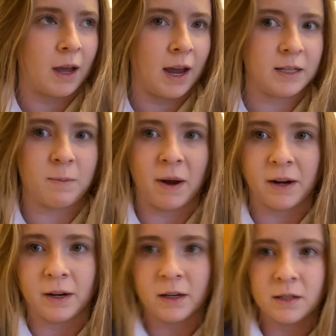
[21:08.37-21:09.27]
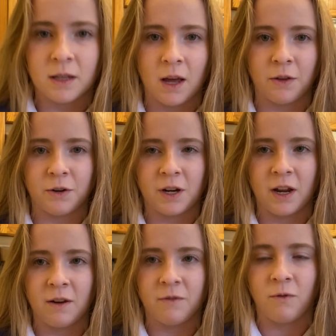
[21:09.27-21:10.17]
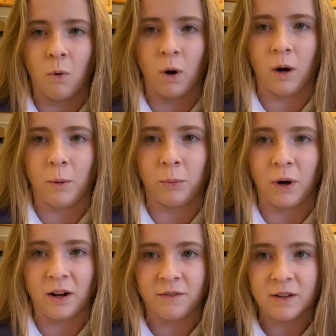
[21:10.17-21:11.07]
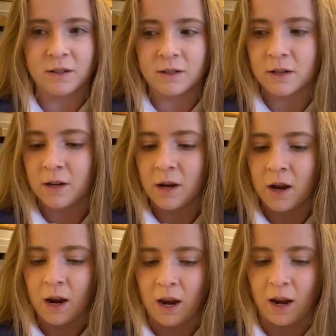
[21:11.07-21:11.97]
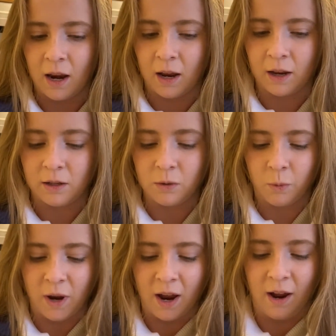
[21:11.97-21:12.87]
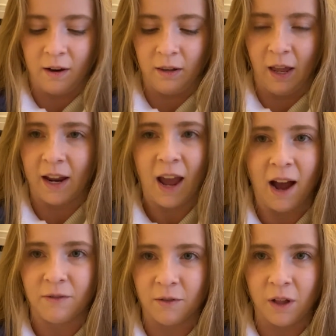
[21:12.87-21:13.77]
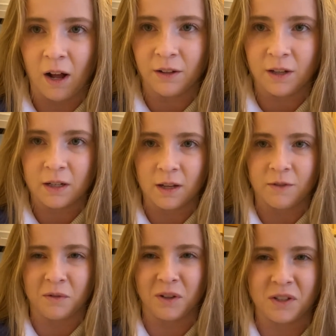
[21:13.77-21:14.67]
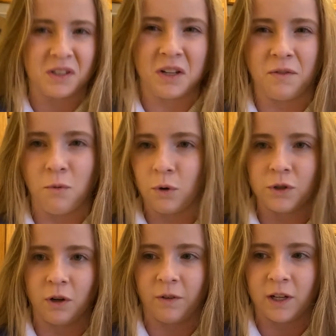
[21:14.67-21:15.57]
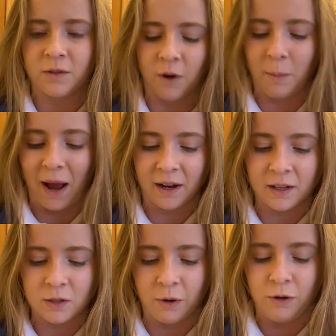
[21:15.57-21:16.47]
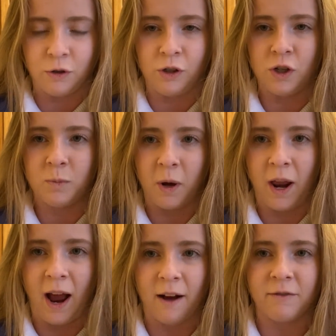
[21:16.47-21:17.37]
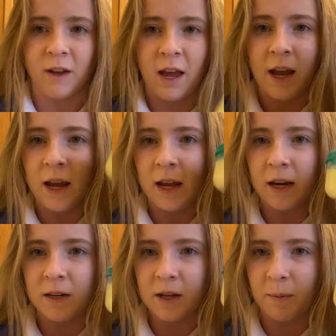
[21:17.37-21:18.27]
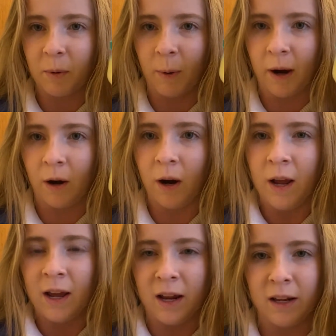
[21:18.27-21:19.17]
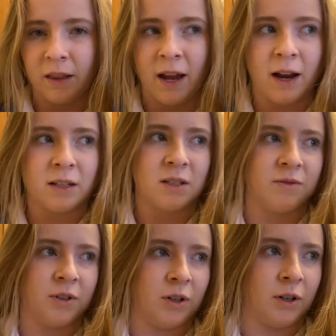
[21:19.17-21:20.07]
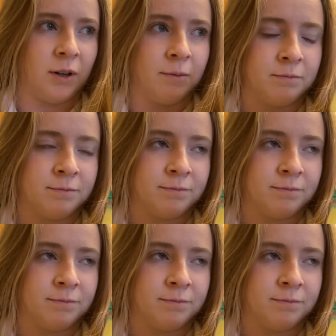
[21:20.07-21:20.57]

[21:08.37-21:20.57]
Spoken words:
eggs benedict the other day for breakfast, and we had like half of the hollandaise left over because it's like 4 servings for a packet, so I usually just put half in a Tupperware. It lasts for,